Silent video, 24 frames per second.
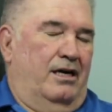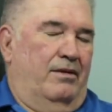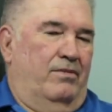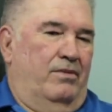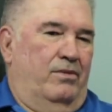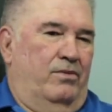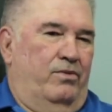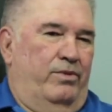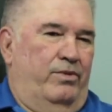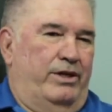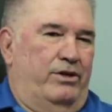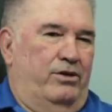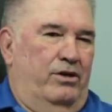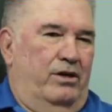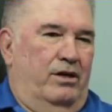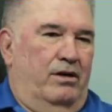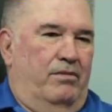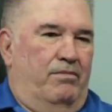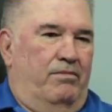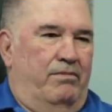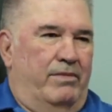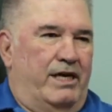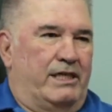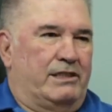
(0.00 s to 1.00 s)
We're doing a
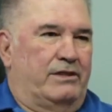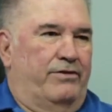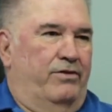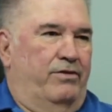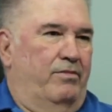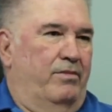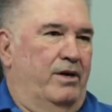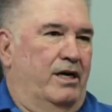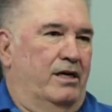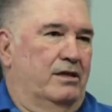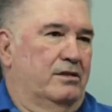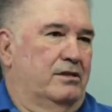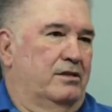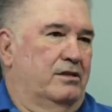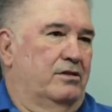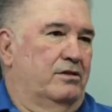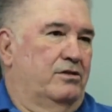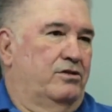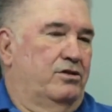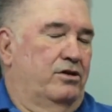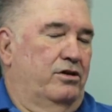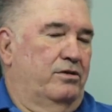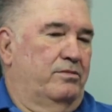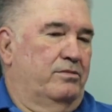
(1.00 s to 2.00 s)
massive amount in
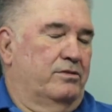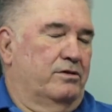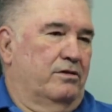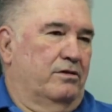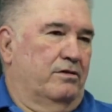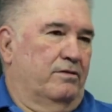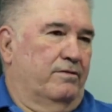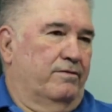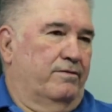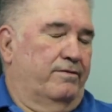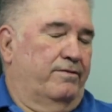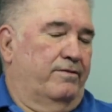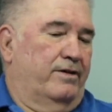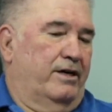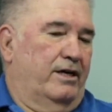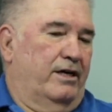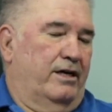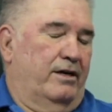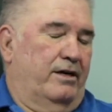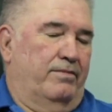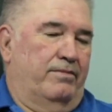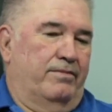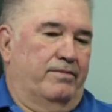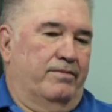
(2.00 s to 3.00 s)
terms of
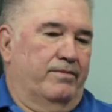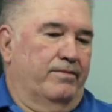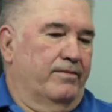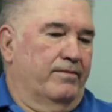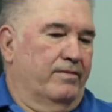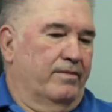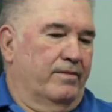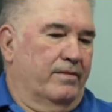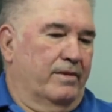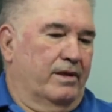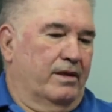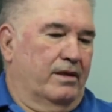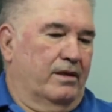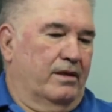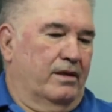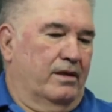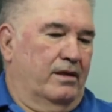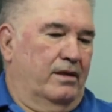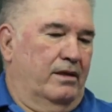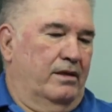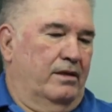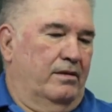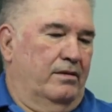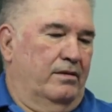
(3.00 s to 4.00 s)

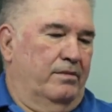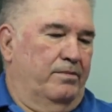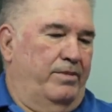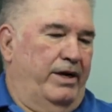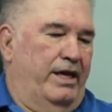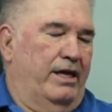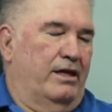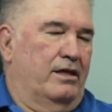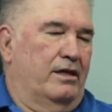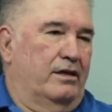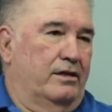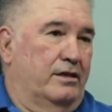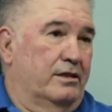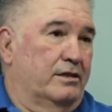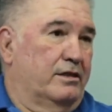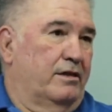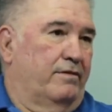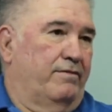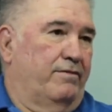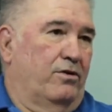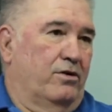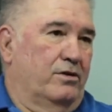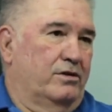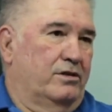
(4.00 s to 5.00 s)
bringing the
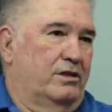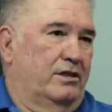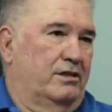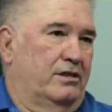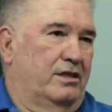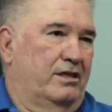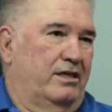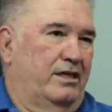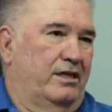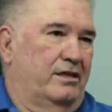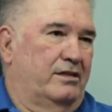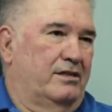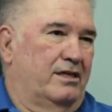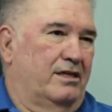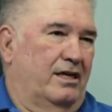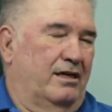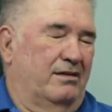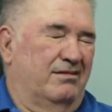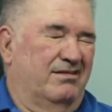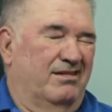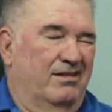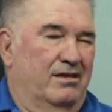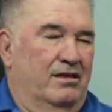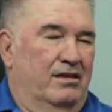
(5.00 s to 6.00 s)
disadvantaged kids up
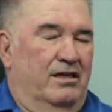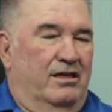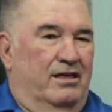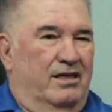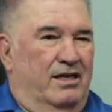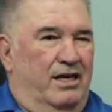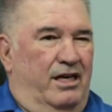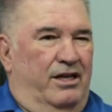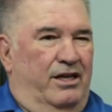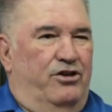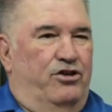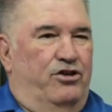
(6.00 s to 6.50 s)
and